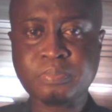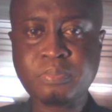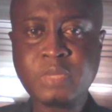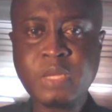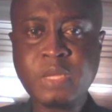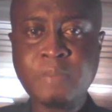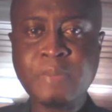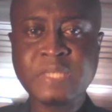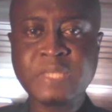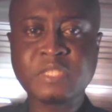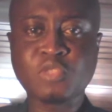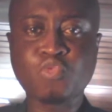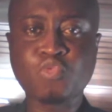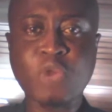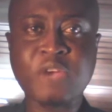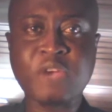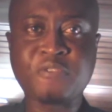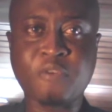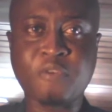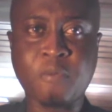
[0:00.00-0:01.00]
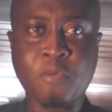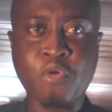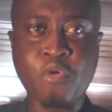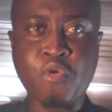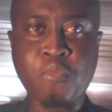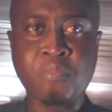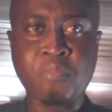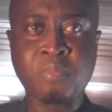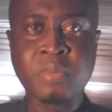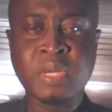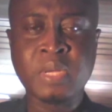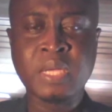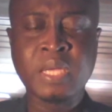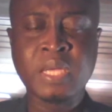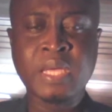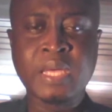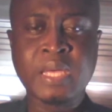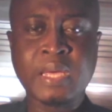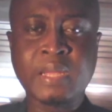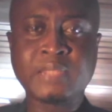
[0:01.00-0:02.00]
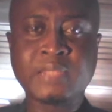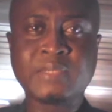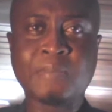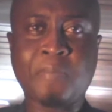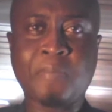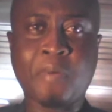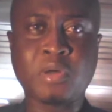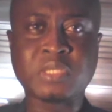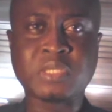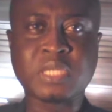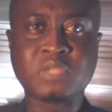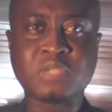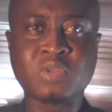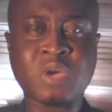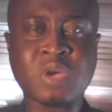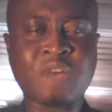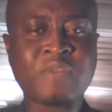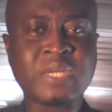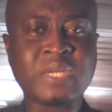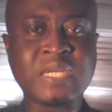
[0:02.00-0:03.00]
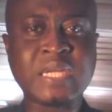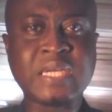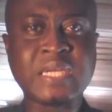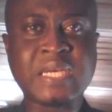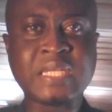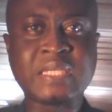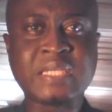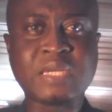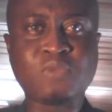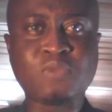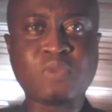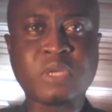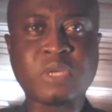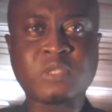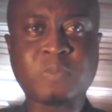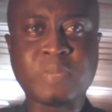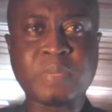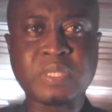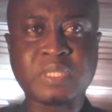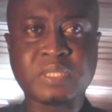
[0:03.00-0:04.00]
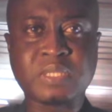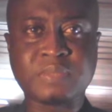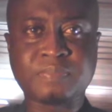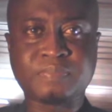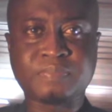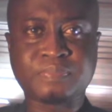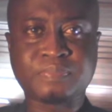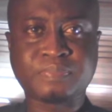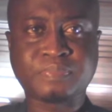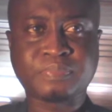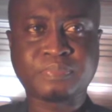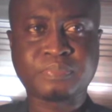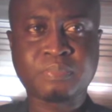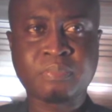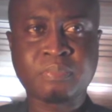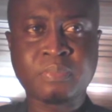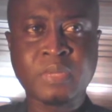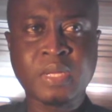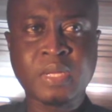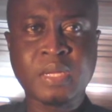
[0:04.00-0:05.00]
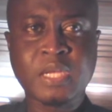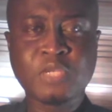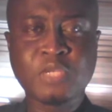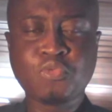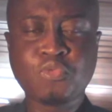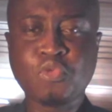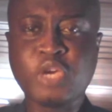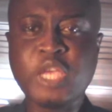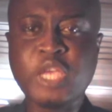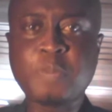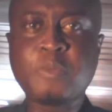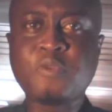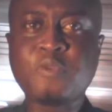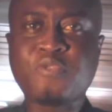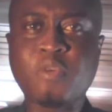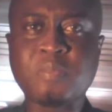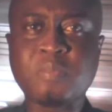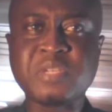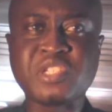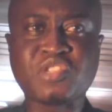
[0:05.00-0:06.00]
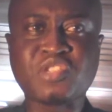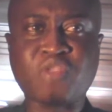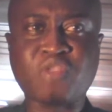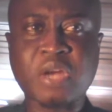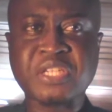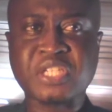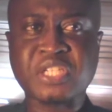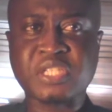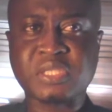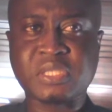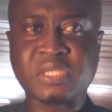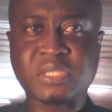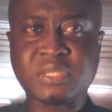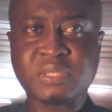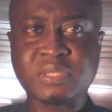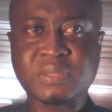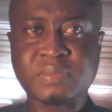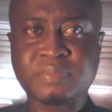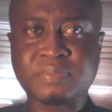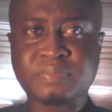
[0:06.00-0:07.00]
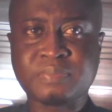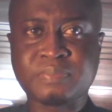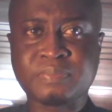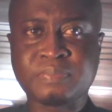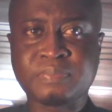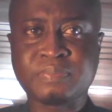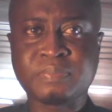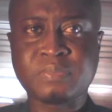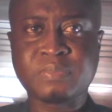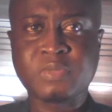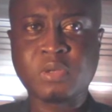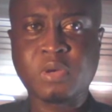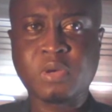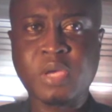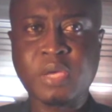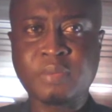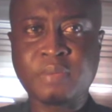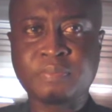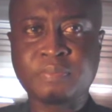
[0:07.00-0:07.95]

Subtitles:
persons work from home, it is important to have a dedicated workspace. This will keep you from distractions. Okay?